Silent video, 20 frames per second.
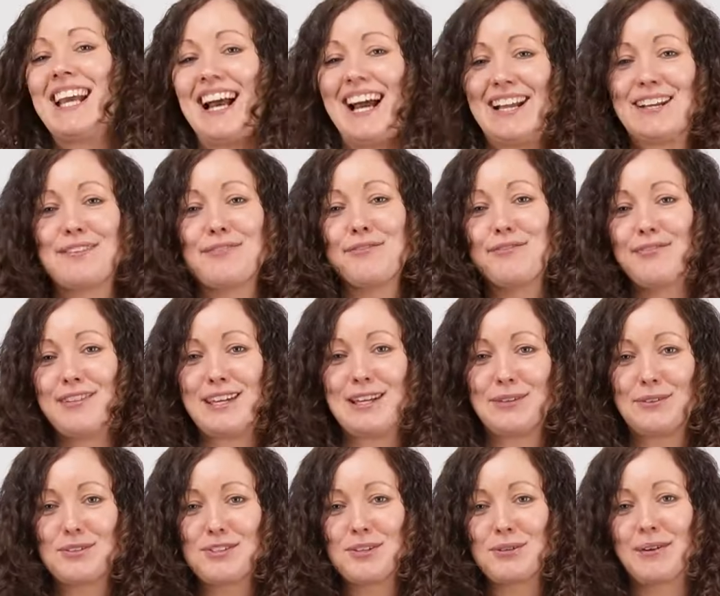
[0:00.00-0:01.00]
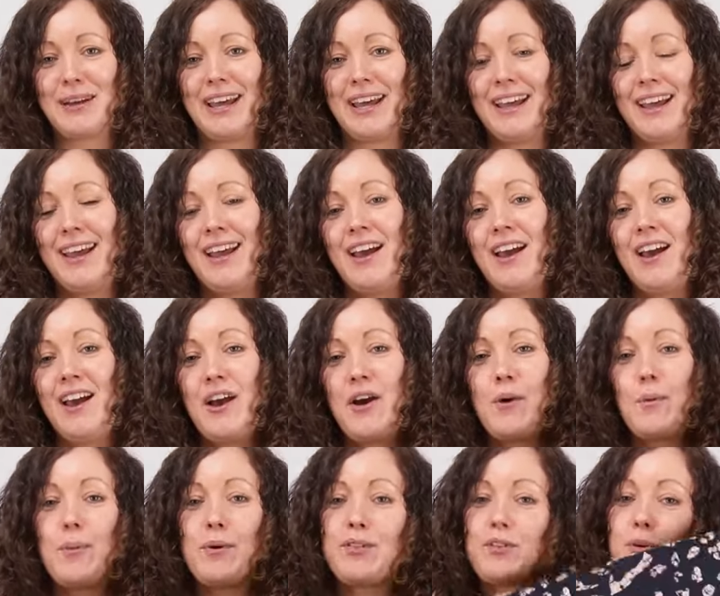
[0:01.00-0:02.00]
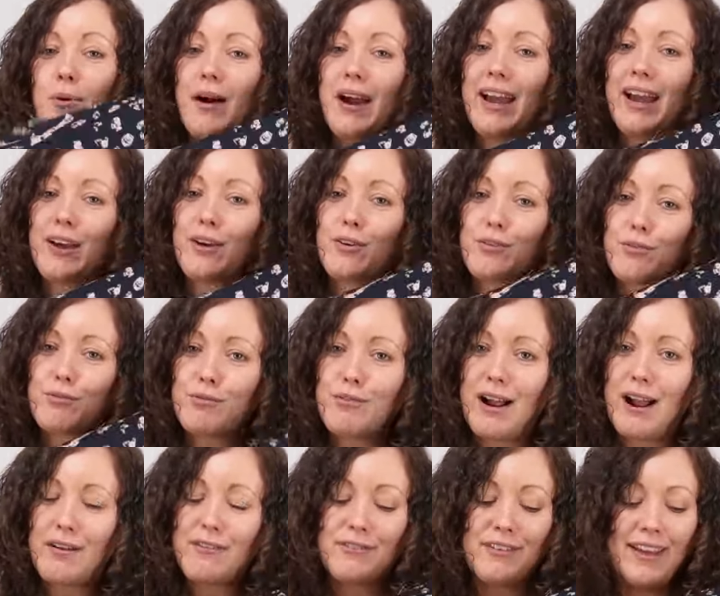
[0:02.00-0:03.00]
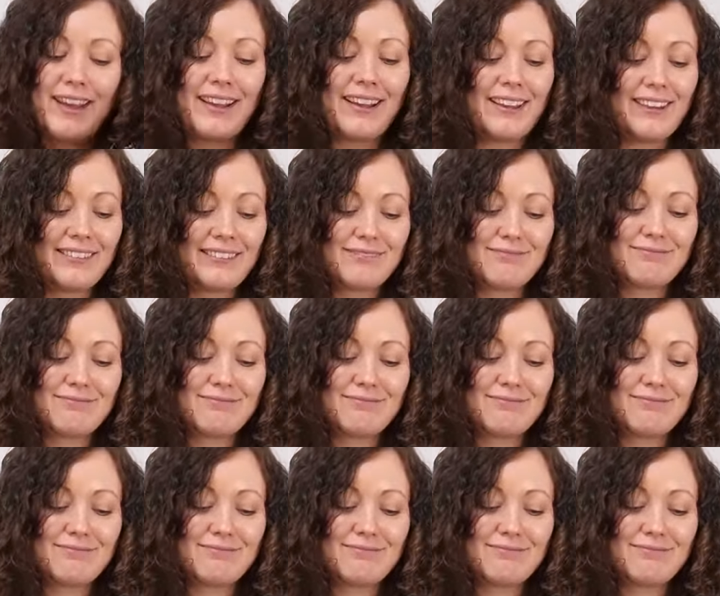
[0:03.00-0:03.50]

kind of feel to it with quite a graphic